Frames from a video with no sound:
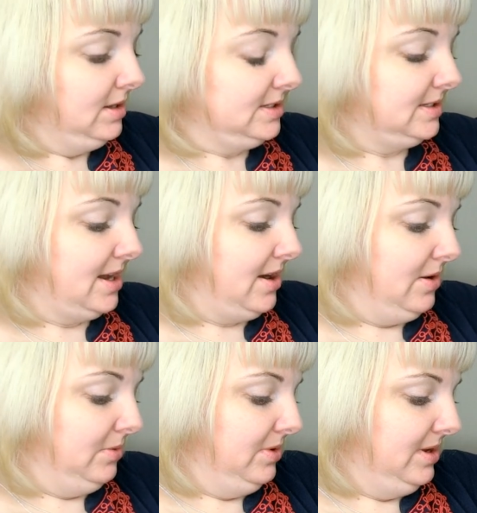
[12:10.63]

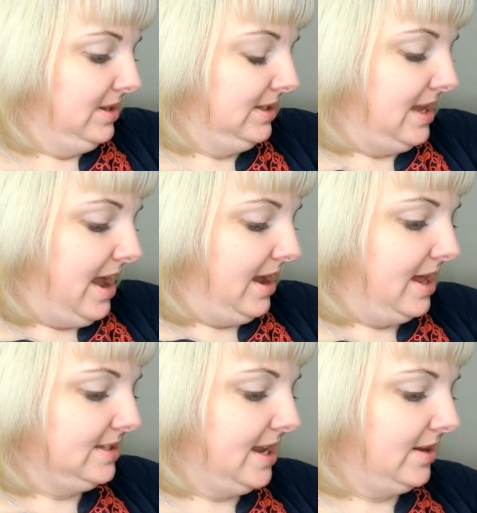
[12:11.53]
So, yeah, I
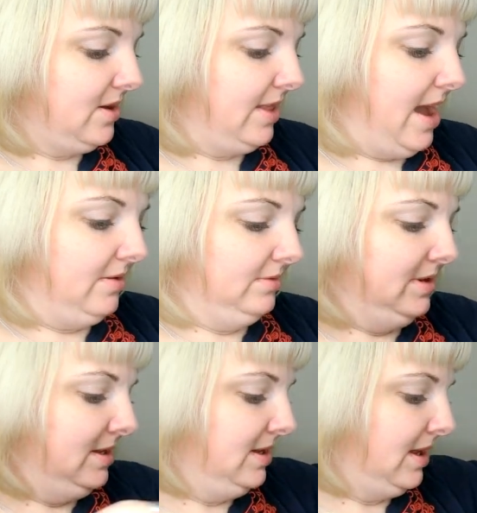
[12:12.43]
got to take it all out
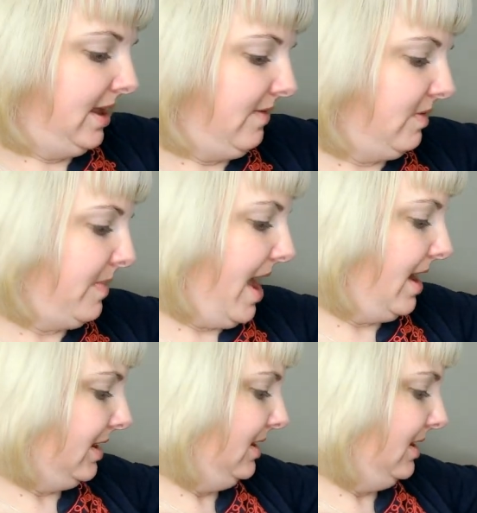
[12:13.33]
and give it back.